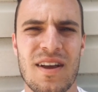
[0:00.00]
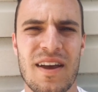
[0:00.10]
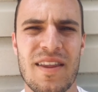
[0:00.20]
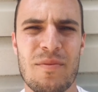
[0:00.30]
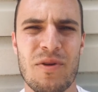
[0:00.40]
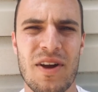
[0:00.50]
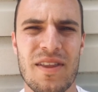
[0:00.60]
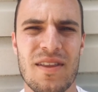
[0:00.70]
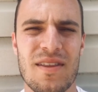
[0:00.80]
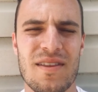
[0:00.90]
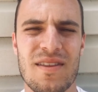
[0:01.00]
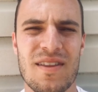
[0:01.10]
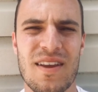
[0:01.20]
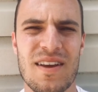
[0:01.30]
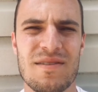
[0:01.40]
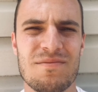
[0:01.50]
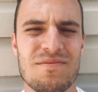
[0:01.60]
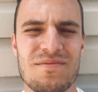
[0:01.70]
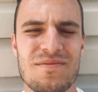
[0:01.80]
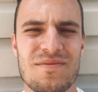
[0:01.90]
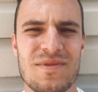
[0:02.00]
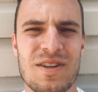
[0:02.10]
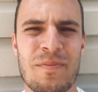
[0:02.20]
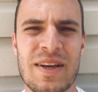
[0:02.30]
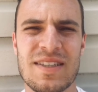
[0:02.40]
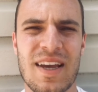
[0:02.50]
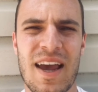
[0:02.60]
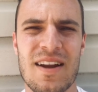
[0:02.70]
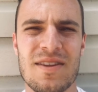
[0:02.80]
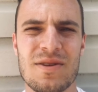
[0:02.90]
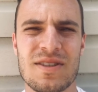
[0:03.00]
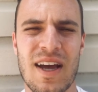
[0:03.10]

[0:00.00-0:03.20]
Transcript: And they brought, they domesticated those